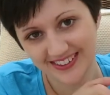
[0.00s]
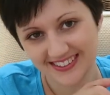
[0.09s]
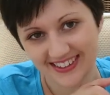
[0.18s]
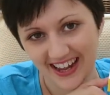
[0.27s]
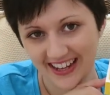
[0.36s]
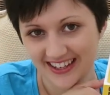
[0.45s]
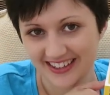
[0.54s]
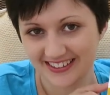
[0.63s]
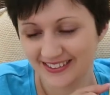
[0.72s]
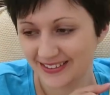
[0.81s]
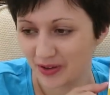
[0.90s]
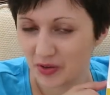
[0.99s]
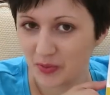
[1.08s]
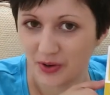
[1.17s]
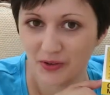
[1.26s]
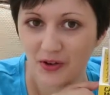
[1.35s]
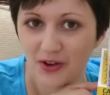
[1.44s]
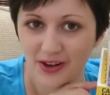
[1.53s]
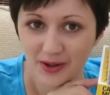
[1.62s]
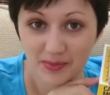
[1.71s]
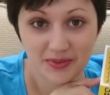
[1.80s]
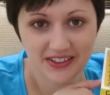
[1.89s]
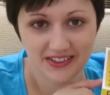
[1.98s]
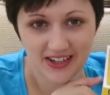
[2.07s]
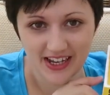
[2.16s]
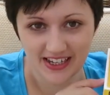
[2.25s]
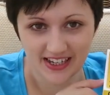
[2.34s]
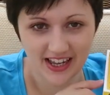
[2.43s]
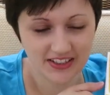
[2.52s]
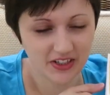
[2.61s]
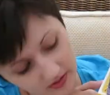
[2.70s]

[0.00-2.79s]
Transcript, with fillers: today so that we're all up to date.